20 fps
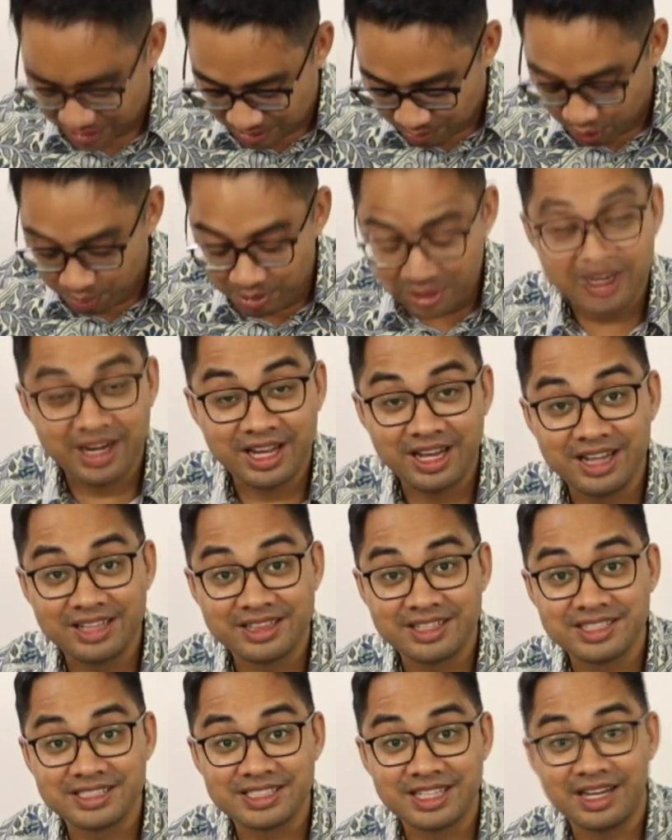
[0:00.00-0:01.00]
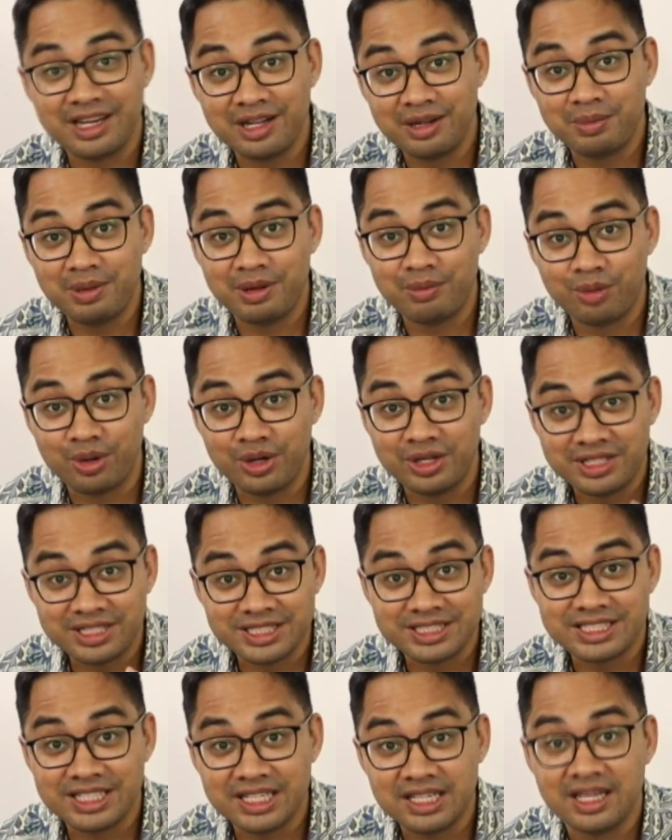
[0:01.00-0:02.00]
The moment regulators are a little bit more
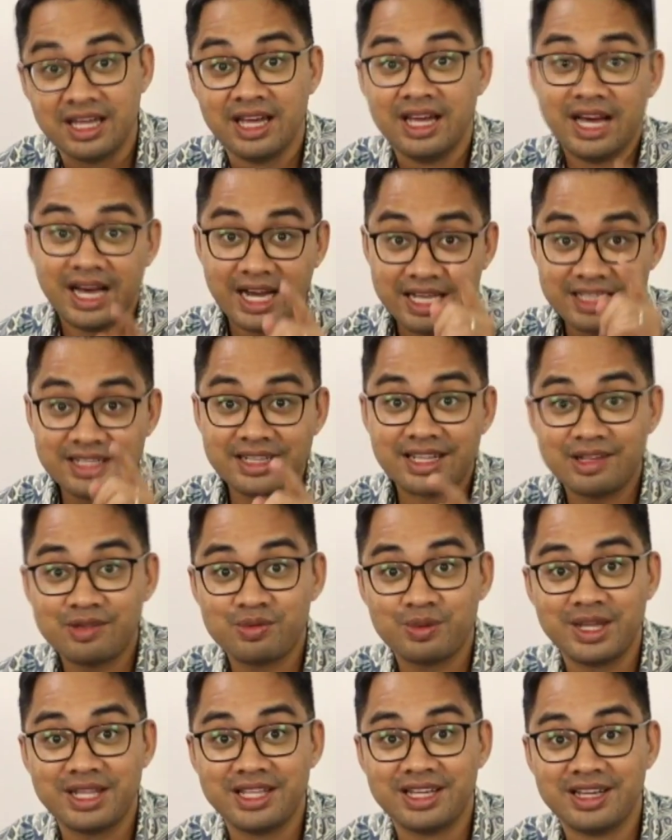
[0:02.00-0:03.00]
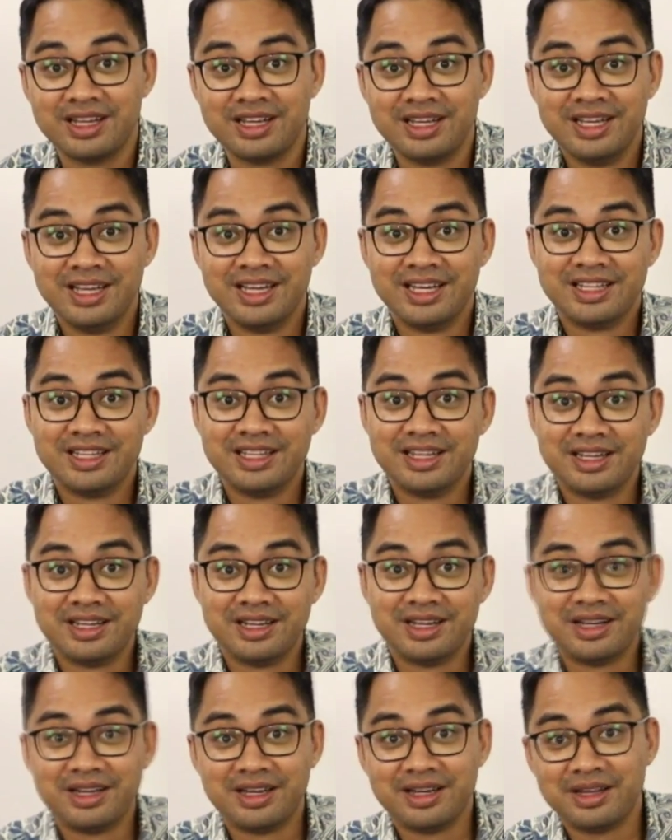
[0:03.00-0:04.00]
interesting, I think that's where the
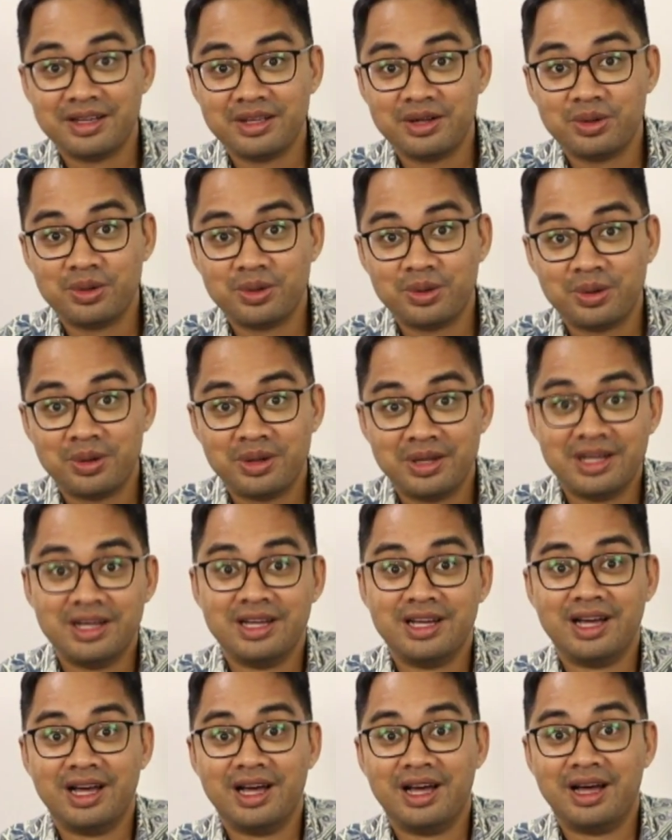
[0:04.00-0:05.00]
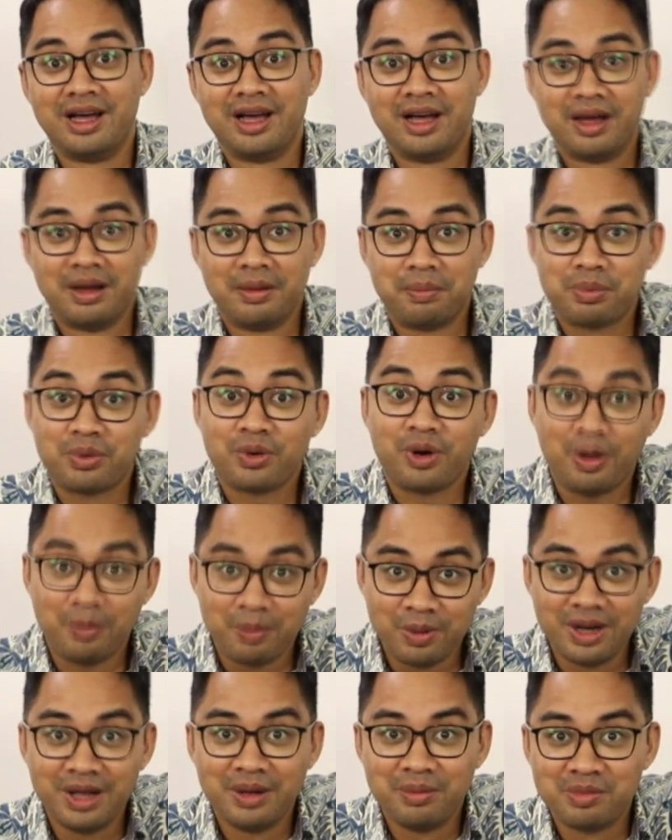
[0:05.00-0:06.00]
the you know uh, there's a big
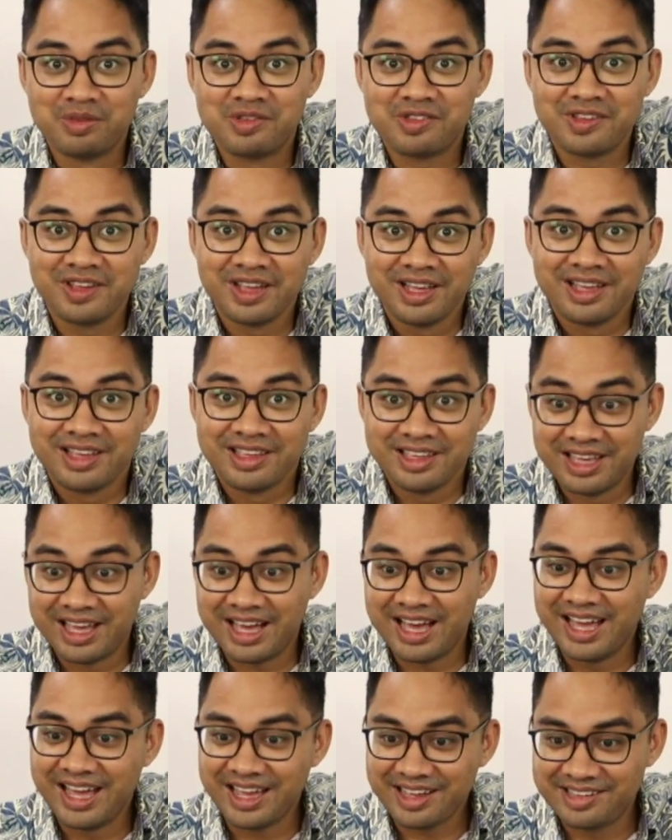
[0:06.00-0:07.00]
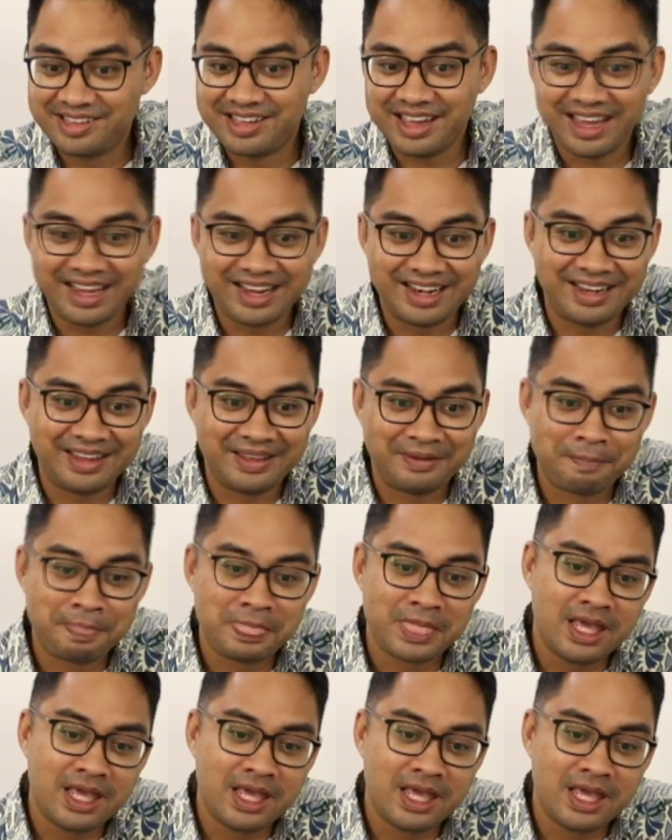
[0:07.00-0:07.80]
issue on the horizon. Exactly.